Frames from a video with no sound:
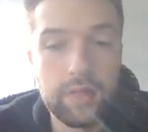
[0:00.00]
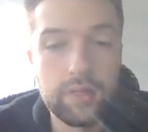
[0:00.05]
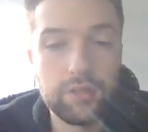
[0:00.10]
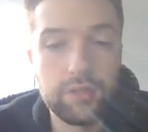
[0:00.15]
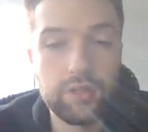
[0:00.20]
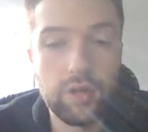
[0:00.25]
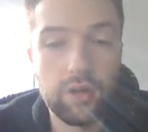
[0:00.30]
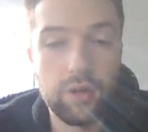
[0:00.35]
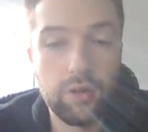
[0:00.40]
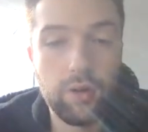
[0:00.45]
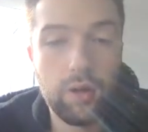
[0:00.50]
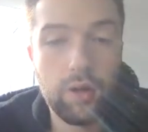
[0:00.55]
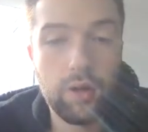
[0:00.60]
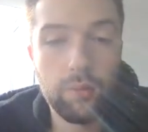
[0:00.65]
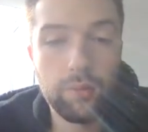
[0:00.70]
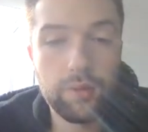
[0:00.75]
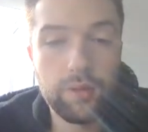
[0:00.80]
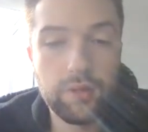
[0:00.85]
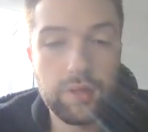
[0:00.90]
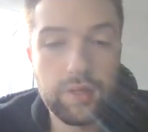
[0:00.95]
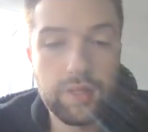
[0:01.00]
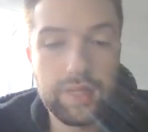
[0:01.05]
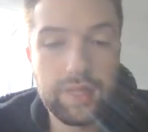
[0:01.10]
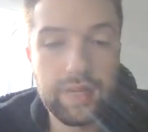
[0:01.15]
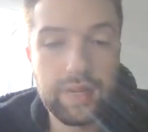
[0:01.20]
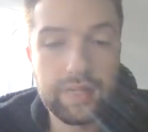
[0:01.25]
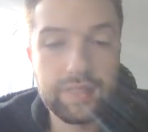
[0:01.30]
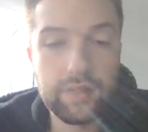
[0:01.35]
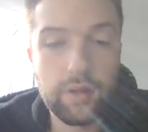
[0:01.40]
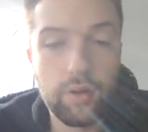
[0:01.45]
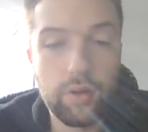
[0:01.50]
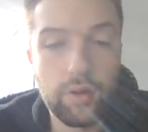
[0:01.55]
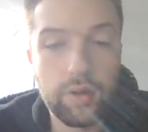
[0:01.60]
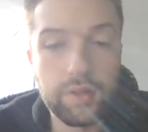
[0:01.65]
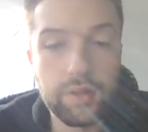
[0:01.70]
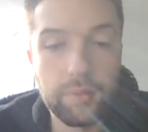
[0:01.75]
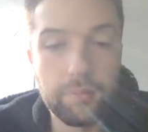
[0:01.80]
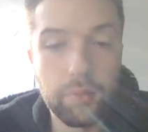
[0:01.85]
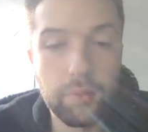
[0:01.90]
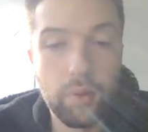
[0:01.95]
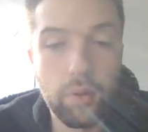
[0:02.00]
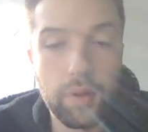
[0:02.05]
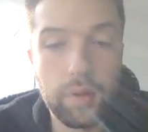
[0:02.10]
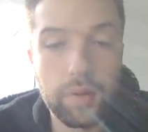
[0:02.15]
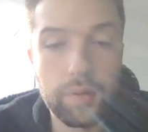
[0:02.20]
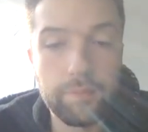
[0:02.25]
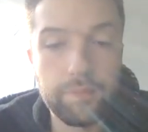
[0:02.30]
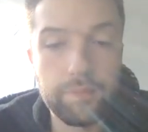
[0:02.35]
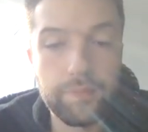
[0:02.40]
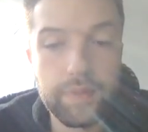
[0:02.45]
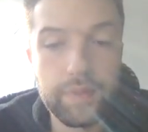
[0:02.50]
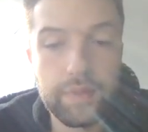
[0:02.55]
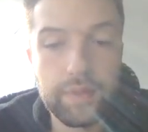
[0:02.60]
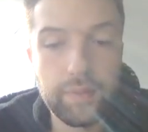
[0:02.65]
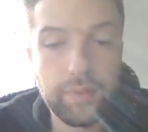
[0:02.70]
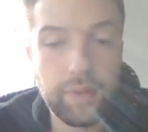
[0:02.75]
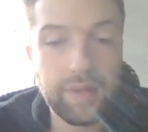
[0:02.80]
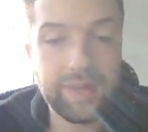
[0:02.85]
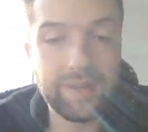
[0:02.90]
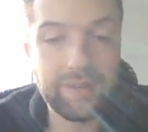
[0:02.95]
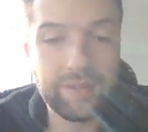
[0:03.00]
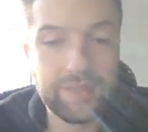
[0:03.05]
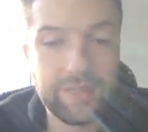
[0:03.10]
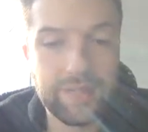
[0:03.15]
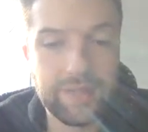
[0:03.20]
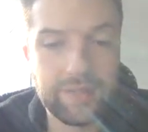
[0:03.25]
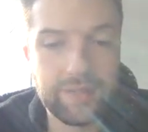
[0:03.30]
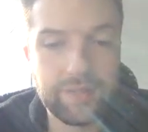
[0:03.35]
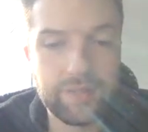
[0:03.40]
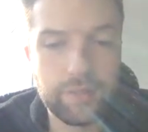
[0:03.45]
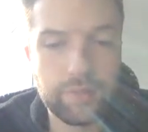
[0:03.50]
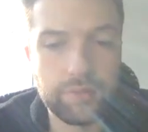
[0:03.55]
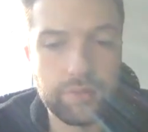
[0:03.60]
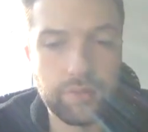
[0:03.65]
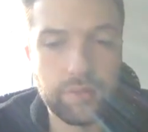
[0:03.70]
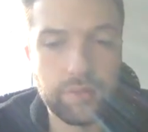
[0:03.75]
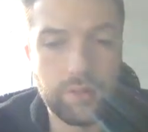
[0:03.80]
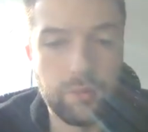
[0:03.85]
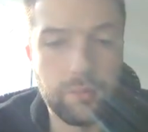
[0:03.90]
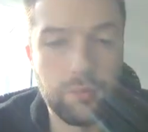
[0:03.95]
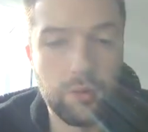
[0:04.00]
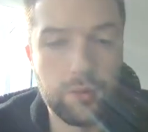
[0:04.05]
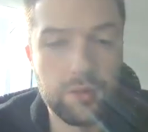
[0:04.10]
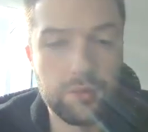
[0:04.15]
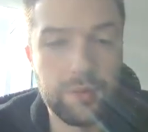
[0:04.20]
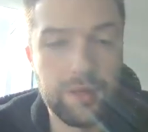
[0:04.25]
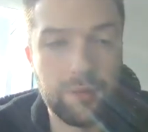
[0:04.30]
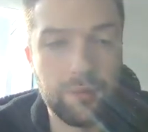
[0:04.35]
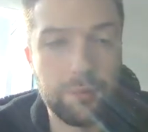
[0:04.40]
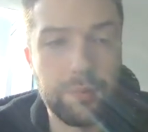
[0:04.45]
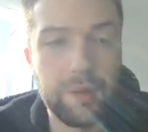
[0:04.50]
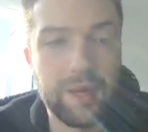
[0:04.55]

So when you look at the guys on the board, Grant Calcaterra deserves a little bit more respect with